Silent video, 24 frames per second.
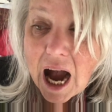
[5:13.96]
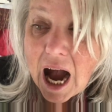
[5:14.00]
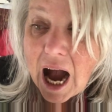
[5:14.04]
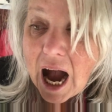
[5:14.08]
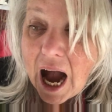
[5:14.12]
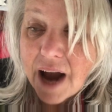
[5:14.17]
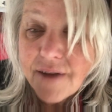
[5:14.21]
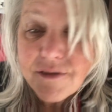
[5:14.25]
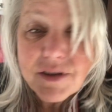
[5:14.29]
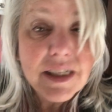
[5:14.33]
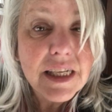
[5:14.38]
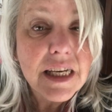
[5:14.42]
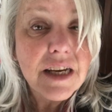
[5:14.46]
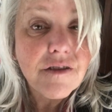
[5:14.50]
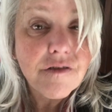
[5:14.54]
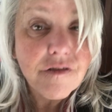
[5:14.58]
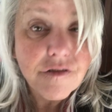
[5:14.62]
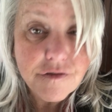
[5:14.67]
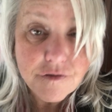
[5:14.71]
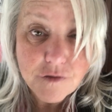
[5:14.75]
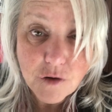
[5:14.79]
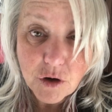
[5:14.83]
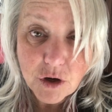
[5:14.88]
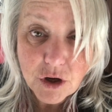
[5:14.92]
I've seen
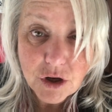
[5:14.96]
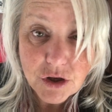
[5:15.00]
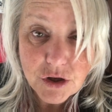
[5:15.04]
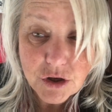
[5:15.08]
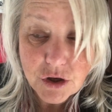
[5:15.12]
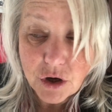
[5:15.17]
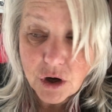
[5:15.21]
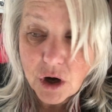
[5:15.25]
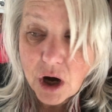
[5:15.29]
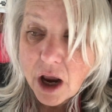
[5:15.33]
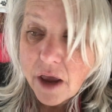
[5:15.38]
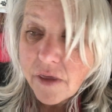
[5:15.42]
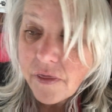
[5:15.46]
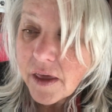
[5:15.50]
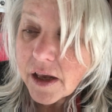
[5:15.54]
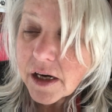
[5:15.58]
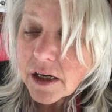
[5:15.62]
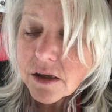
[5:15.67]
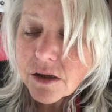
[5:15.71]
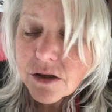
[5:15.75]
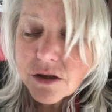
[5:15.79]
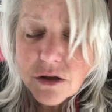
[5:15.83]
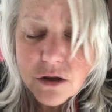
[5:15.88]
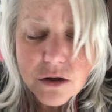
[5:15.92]
furniture that
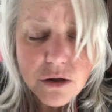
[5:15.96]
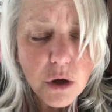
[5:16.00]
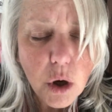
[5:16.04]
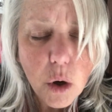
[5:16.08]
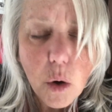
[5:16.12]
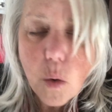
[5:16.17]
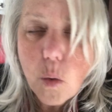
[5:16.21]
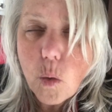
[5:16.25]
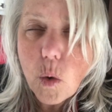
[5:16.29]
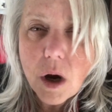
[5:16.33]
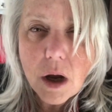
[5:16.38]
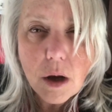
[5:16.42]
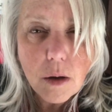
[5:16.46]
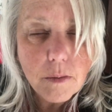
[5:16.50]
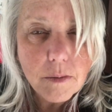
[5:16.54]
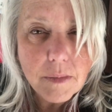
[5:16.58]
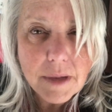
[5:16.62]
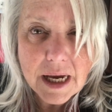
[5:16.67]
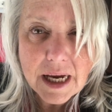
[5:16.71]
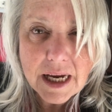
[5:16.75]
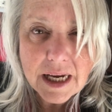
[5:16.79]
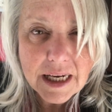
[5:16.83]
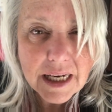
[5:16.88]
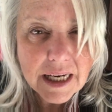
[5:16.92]
is so well
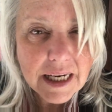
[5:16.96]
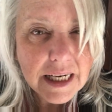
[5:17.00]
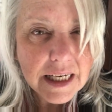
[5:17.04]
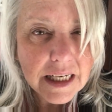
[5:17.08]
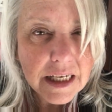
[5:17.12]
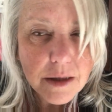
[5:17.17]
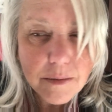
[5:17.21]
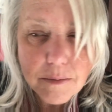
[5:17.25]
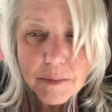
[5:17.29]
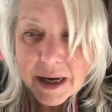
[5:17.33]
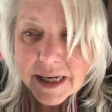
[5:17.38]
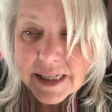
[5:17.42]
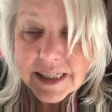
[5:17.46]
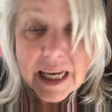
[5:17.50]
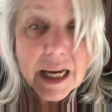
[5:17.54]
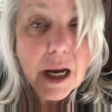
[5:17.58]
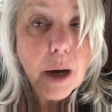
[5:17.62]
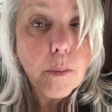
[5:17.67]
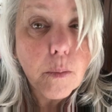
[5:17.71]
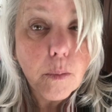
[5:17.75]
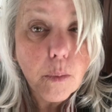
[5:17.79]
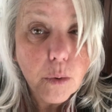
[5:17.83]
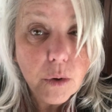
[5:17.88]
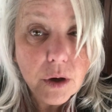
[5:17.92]
made, it makes like a
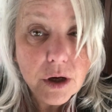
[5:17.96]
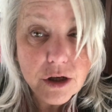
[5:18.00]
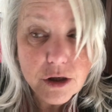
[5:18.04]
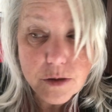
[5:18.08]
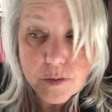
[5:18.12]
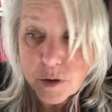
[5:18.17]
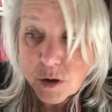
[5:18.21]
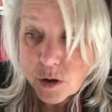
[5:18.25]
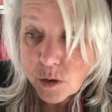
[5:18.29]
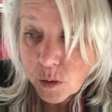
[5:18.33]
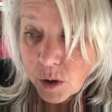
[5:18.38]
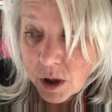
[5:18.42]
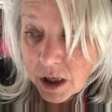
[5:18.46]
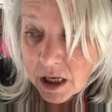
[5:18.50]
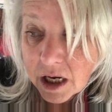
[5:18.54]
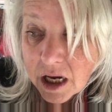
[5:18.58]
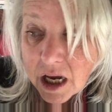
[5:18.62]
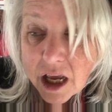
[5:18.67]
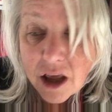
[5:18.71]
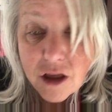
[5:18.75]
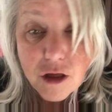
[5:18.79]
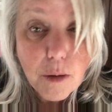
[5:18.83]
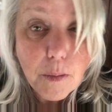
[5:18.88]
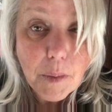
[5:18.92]
bridge between
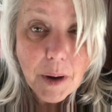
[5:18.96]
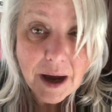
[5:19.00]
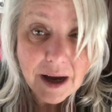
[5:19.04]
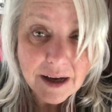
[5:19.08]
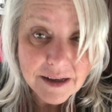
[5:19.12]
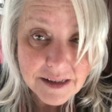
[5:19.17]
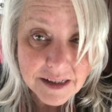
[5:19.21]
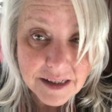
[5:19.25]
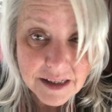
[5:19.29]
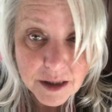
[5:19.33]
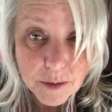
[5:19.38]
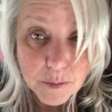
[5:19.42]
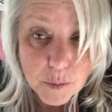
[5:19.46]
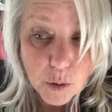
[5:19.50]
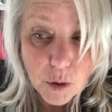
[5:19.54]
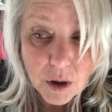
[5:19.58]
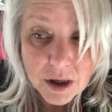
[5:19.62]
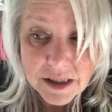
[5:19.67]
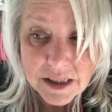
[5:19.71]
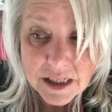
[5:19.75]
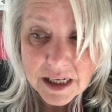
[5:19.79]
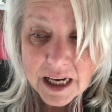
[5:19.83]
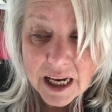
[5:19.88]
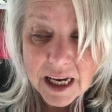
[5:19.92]
the past and the
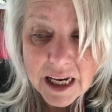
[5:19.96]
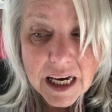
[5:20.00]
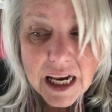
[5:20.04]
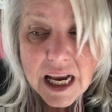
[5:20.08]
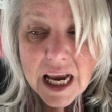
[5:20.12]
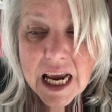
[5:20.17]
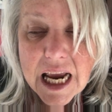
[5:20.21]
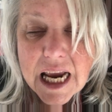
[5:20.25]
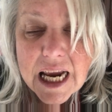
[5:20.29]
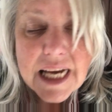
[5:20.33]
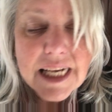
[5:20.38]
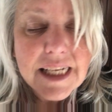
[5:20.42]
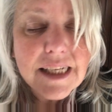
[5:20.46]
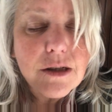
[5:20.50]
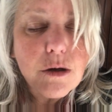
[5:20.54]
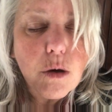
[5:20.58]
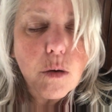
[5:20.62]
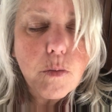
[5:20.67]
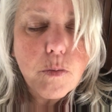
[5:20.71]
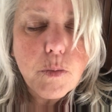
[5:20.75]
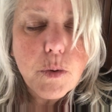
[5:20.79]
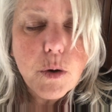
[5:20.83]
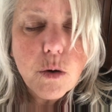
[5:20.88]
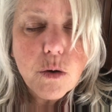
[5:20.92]
present, and it's so
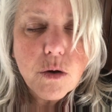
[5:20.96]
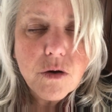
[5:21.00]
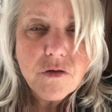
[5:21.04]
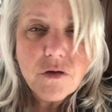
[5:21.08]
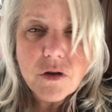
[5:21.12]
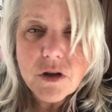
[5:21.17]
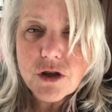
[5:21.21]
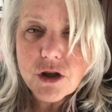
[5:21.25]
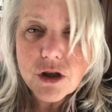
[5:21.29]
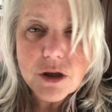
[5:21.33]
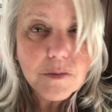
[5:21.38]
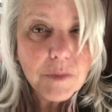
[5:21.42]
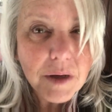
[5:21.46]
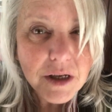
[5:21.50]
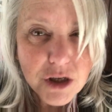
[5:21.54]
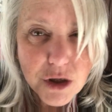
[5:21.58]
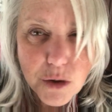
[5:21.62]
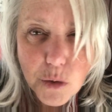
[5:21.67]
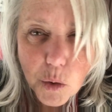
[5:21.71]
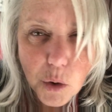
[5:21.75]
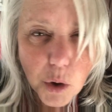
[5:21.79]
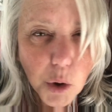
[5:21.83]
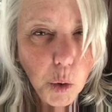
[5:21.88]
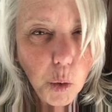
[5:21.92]
beautiful, it just makes you
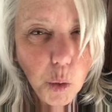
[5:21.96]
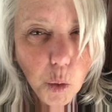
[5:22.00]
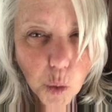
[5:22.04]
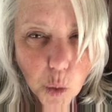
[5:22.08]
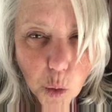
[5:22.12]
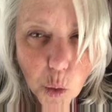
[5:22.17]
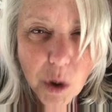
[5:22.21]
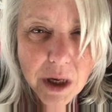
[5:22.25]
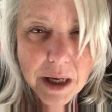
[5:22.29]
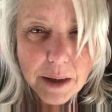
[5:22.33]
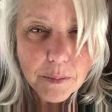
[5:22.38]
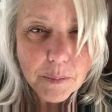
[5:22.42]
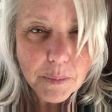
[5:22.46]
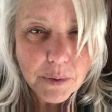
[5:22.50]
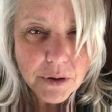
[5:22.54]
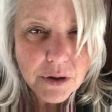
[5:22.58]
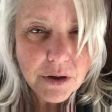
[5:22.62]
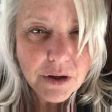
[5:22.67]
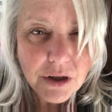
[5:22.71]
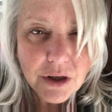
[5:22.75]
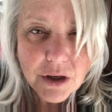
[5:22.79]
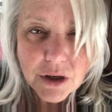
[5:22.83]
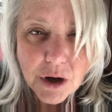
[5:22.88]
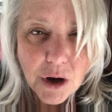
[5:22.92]
want to weep,
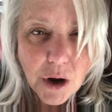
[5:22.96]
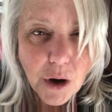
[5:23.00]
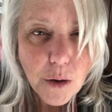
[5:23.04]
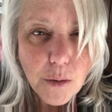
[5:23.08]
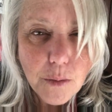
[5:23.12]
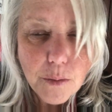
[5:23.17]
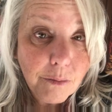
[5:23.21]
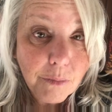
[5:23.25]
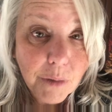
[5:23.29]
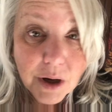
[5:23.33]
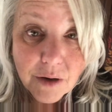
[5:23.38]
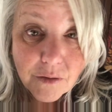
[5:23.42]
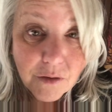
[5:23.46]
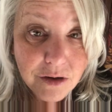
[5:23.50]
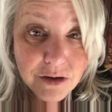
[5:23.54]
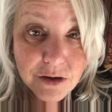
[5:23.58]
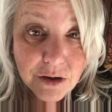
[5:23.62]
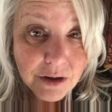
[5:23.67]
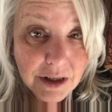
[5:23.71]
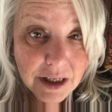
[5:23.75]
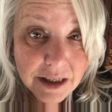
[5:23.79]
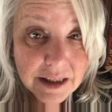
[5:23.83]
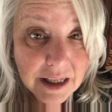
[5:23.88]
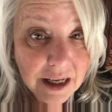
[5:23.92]
you know? But I've also
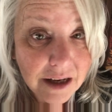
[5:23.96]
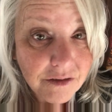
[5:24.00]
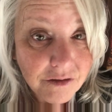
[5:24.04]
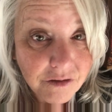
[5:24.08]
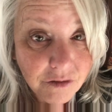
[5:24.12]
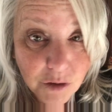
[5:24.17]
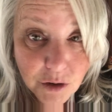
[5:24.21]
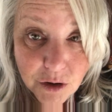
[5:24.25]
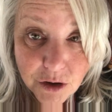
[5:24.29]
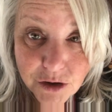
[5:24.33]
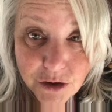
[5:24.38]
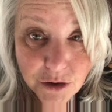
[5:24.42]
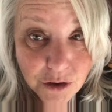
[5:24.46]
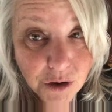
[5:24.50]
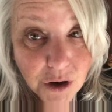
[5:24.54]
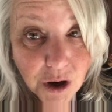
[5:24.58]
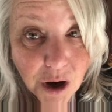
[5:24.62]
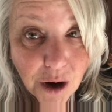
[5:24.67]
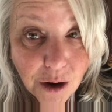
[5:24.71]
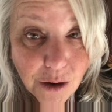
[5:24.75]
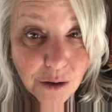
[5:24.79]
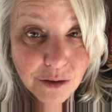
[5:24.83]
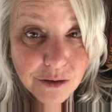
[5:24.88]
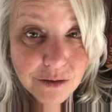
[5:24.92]
let that furniture
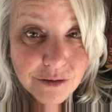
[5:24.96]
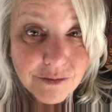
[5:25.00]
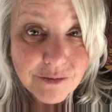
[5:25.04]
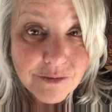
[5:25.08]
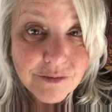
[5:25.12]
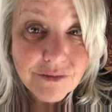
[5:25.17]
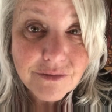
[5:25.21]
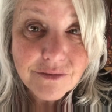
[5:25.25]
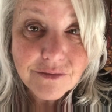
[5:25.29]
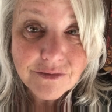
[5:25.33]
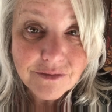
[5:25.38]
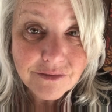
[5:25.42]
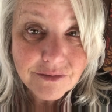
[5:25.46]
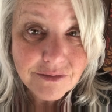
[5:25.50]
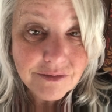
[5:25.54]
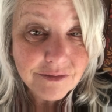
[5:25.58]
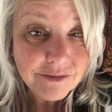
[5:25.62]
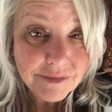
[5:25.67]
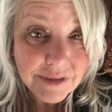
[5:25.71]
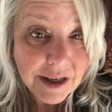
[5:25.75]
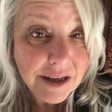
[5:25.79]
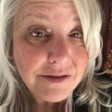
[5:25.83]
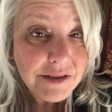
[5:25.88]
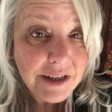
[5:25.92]
go.
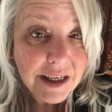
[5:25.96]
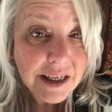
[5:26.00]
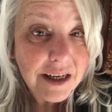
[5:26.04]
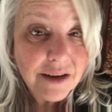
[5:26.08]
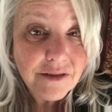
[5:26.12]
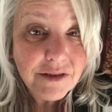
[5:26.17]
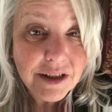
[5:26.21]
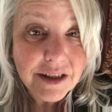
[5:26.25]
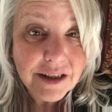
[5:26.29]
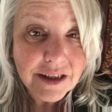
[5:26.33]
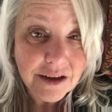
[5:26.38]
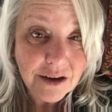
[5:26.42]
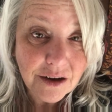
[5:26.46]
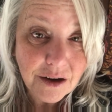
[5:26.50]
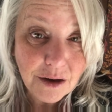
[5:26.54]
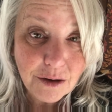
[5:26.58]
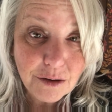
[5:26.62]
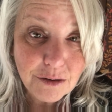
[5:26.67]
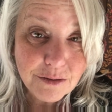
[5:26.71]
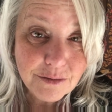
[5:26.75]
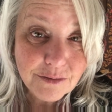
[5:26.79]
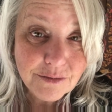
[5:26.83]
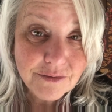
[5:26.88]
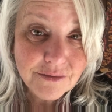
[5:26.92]
I let everything go.